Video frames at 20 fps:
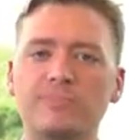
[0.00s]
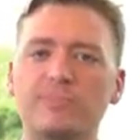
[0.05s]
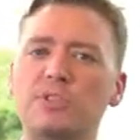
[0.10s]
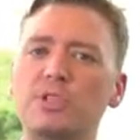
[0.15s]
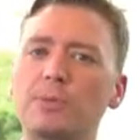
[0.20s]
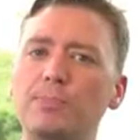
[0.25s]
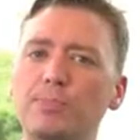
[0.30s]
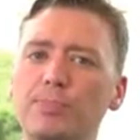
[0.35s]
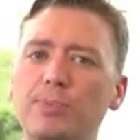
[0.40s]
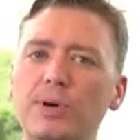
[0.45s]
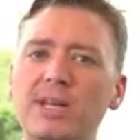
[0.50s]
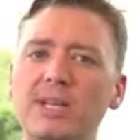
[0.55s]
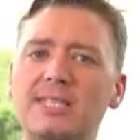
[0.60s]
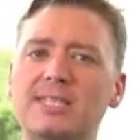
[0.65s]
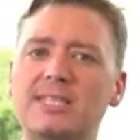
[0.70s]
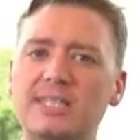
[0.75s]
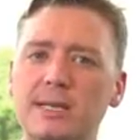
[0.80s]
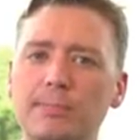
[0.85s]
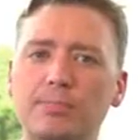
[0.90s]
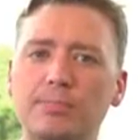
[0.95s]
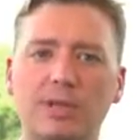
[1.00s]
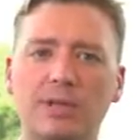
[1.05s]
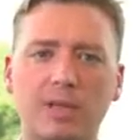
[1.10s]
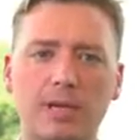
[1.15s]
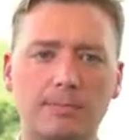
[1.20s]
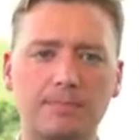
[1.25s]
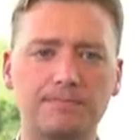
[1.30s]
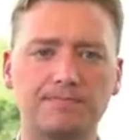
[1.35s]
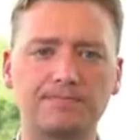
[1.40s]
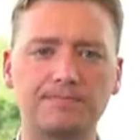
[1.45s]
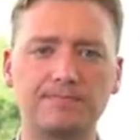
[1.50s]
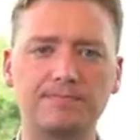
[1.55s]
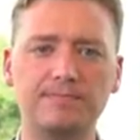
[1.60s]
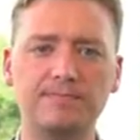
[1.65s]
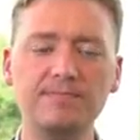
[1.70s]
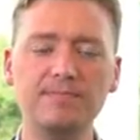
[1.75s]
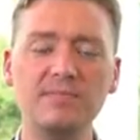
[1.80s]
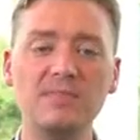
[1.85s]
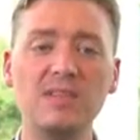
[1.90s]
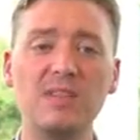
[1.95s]
To put it simply,
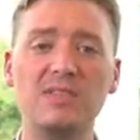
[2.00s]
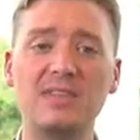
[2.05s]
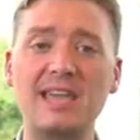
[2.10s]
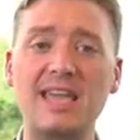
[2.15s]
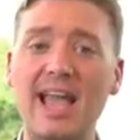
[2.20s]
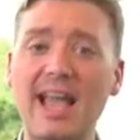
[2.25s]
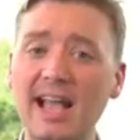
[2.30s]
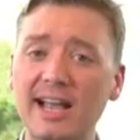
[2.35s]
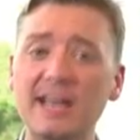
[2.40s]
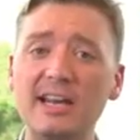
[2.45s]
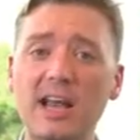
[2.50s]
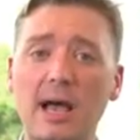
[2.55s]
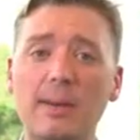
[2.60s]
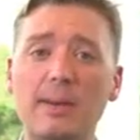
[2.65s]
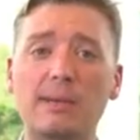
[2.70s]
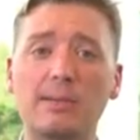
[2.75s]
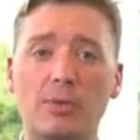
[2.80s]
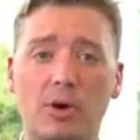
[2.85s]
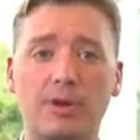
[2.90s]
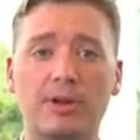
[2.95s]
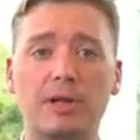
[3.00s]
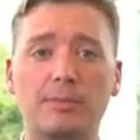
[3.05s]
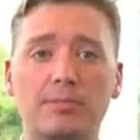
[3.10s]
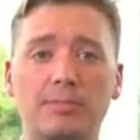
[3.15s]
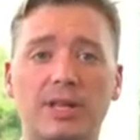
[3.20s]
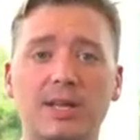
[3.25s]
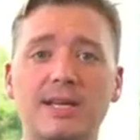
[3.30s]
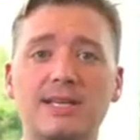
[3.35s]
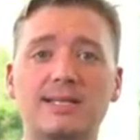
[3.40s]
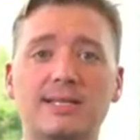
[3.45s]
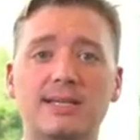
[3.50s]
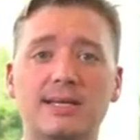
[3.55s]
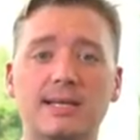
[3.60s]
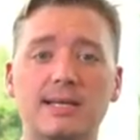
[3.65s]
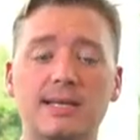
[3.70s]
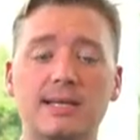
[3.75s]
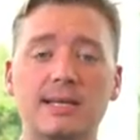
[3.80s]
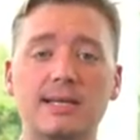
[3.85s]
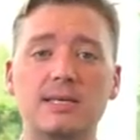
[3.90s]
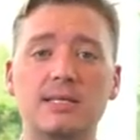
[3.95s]
the economic marketplace
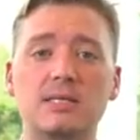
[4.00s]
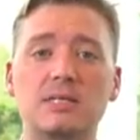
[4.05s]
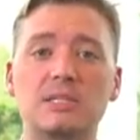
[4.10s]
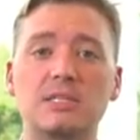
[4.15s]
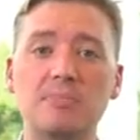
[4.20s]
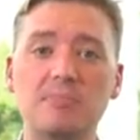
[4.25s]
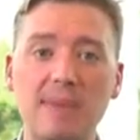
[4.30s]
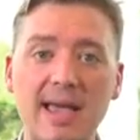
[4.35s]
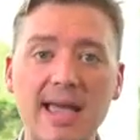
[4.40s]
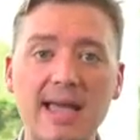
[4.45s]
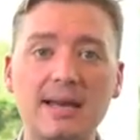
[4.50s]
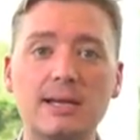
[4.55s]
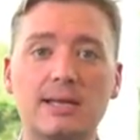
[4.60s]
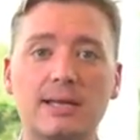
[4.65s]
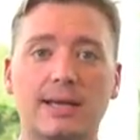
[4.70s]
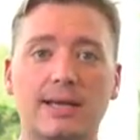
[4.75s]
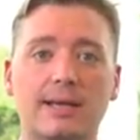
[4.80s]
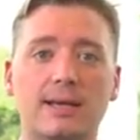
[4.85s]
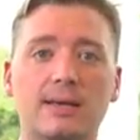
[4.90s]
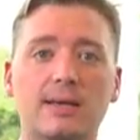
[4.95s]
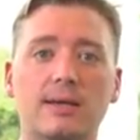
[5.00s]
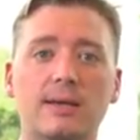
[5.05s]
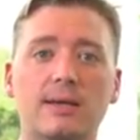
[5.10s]
is demanding.